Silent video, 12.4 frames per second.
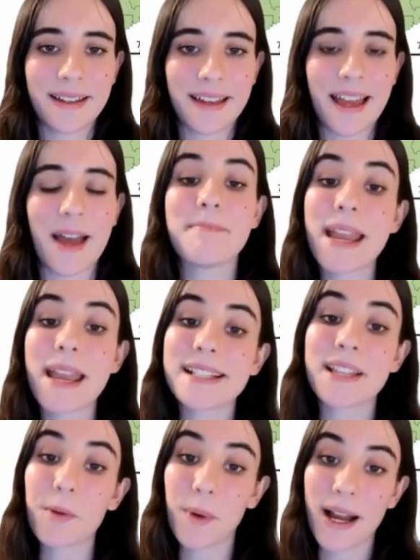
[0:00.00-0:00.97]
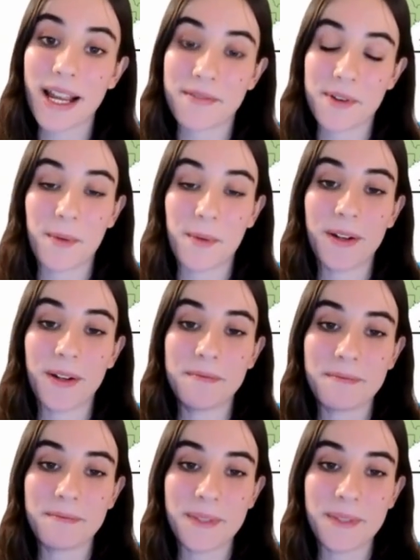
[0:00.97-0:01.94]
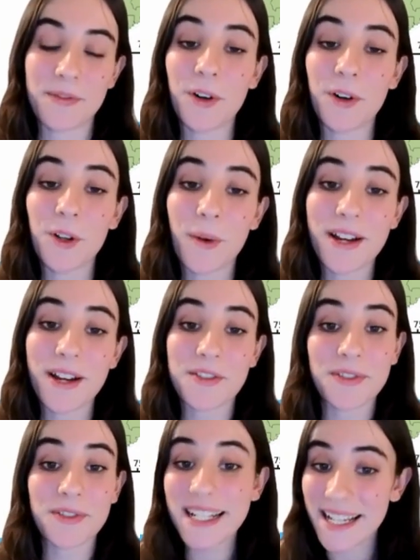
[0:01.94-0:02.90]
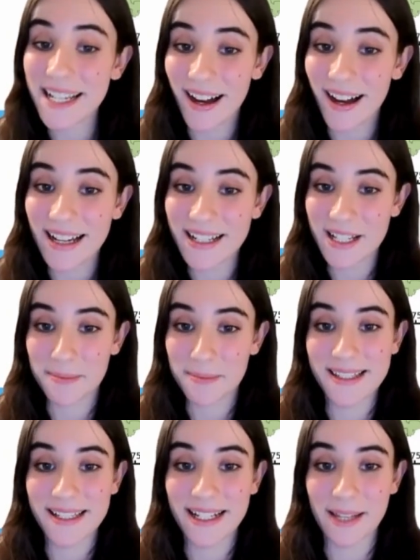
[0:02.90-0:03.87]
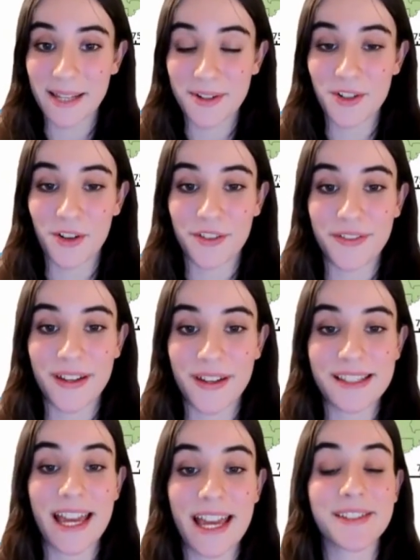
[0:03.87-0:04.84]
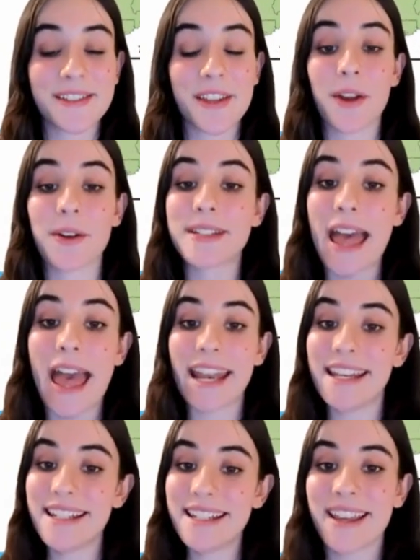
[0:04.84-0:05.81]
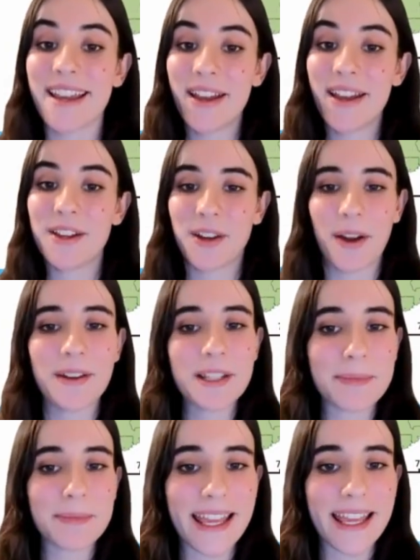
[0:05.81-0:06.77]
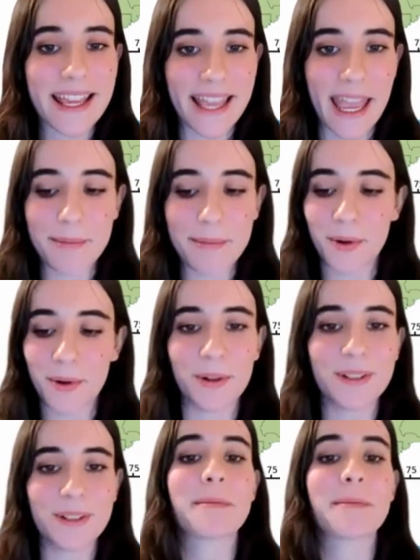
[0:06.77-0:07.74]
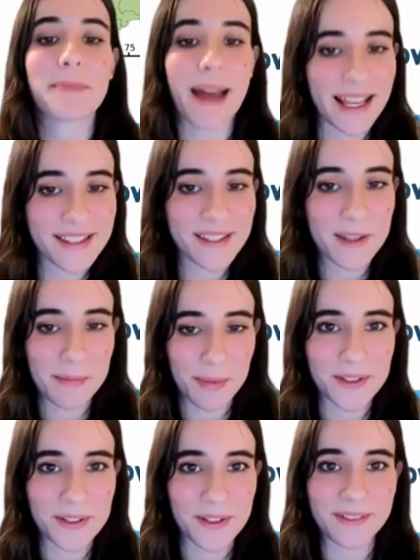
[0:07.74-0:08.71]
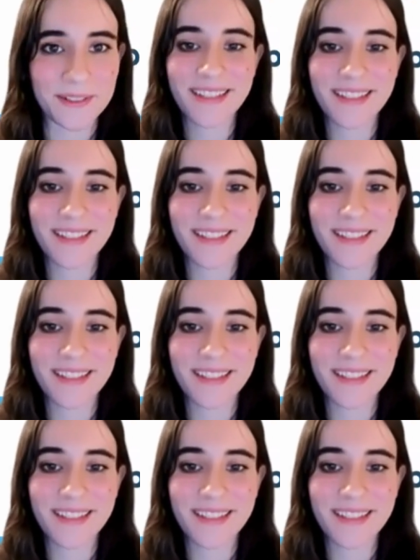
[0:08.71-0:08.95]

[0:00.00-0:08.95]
Amazing work, everyone. You've all worked really hard as Plastic Clever geographers, and so to end, you're going to play a game called Pass the Bottle.